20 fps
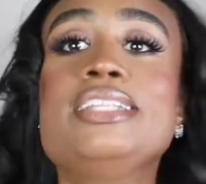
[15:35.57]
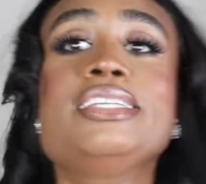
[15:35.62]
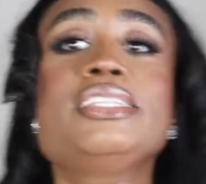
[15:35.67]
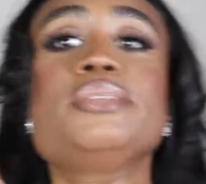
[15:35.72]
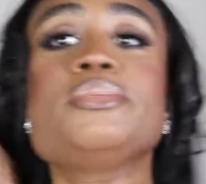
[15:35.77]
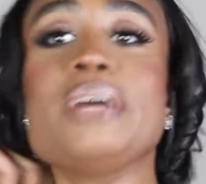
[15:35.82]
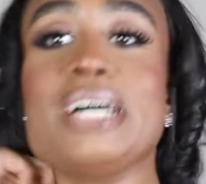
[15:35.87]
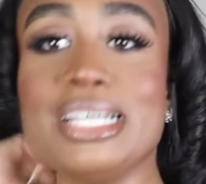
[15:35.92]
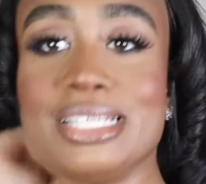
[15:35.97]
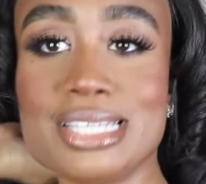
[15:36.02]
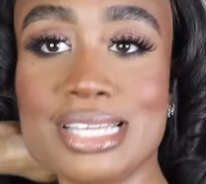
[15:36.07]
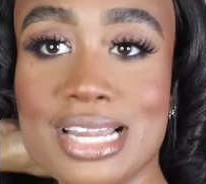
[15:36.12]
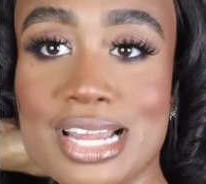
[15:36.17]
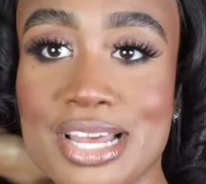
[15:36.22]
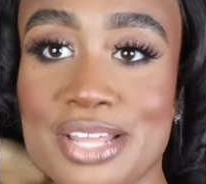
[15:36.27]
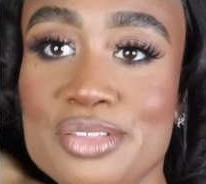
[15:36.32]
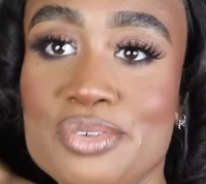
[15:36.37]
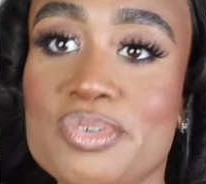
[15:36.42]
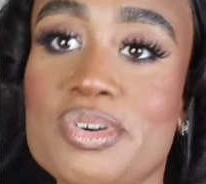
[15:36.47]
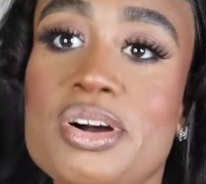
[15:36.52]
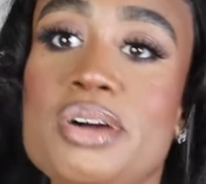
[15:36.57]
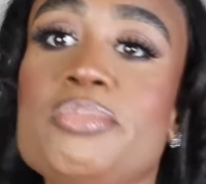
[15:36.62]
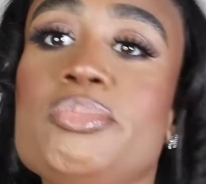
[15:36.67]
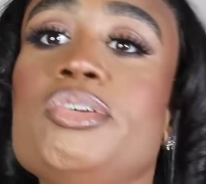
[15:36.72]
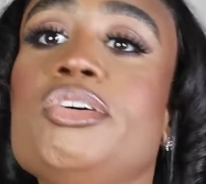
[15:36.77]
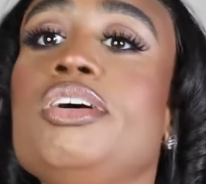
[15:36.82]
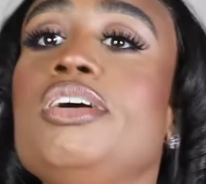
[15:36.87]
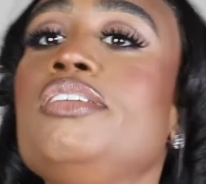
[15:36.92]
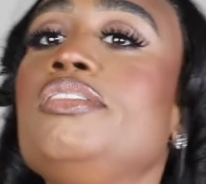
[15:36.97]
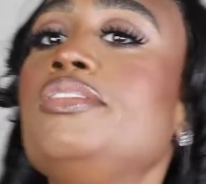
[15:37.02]
this is why I said I had the wrong
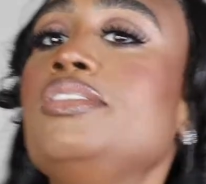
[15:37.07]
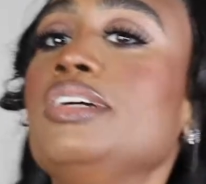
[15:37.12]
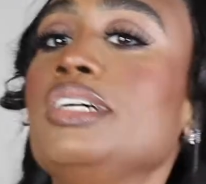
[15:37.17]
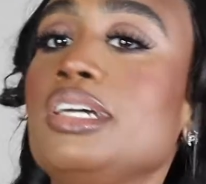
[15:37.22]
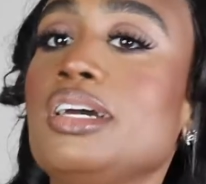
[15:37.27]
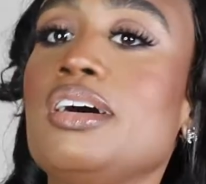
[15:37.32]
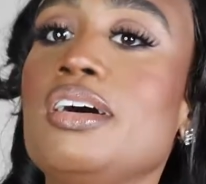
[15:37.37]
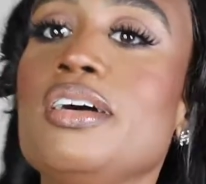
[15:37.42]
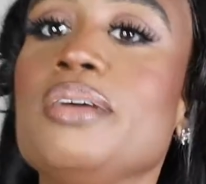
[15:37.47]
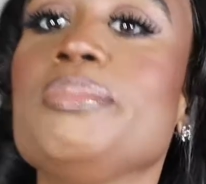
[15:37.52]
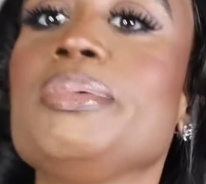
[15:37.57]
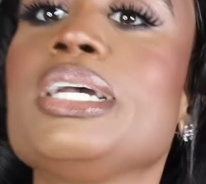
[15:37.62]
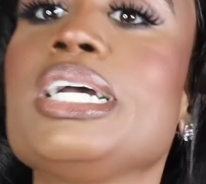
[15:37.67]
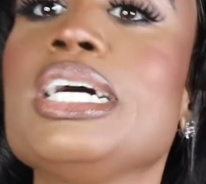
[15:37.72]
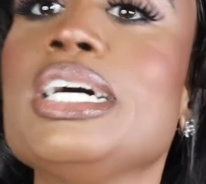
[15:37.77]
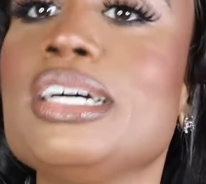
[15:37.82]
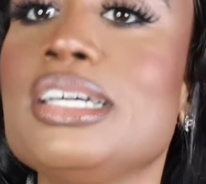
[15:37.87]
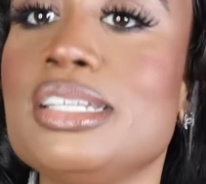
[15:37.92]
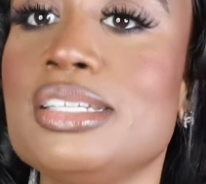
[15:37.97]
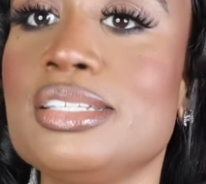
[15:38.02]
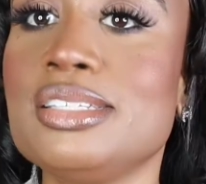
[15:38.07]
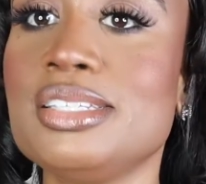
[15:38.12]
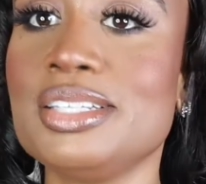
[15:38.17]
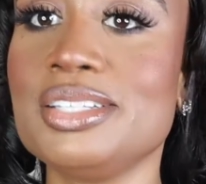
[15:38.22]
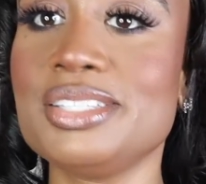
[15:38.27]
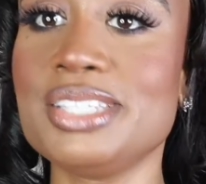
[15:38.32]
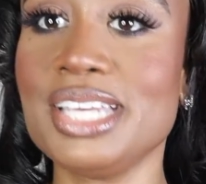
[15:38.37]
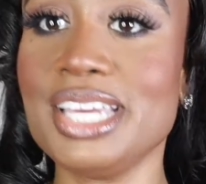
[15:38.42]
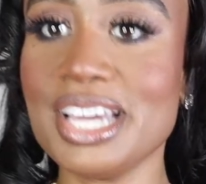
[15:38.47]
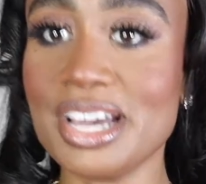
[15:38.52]
bra on, y'all, because you
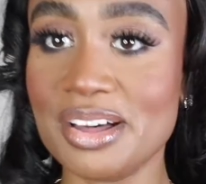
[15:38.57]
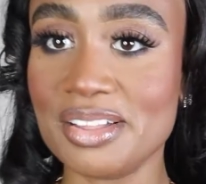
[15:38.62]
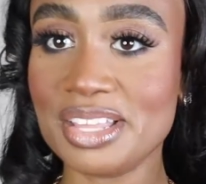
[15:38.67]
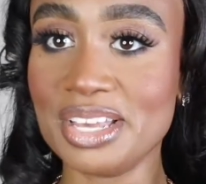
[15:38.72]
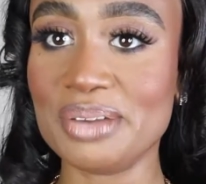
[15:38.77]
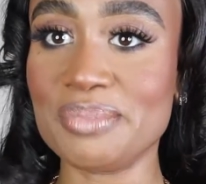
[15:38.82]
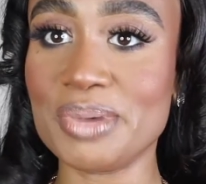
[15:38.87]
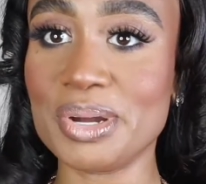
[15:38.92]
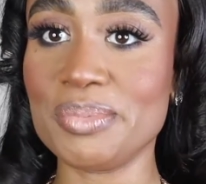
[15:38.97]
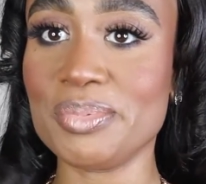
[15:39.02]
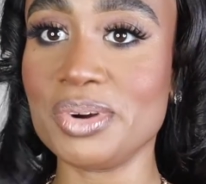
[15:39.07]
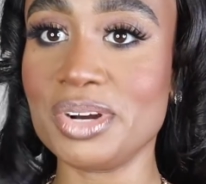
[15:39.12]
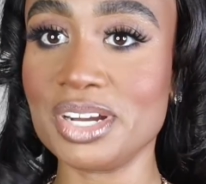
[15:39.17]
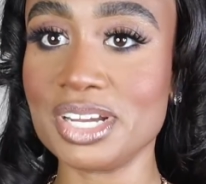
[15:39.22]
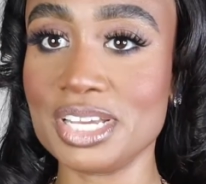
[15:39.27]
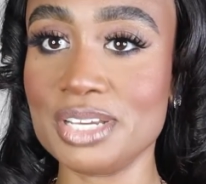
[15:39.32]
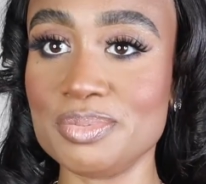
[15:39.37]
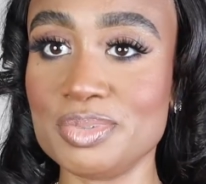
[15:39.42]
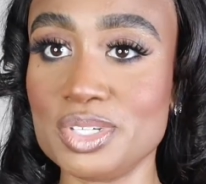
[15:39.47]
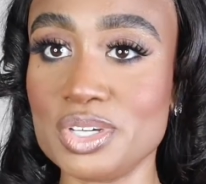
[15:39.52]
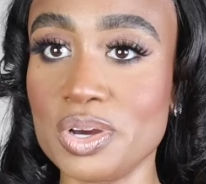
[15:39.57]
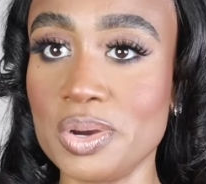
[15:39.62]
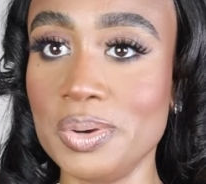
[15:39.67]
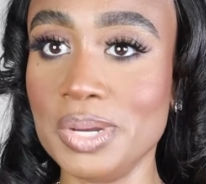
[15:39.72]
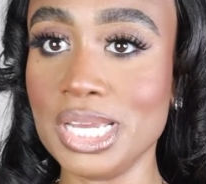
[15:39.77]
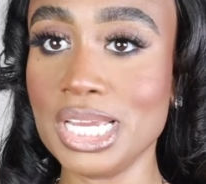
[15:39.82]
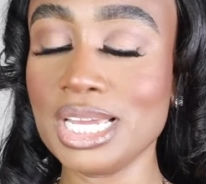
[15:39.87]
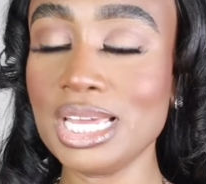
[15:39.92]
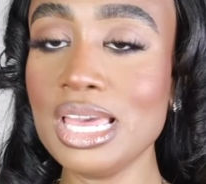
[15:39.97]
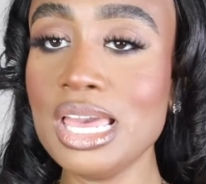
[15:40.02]
see how like my bra keeps
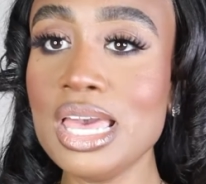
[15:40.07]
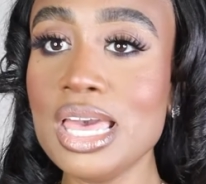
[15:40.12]
showing.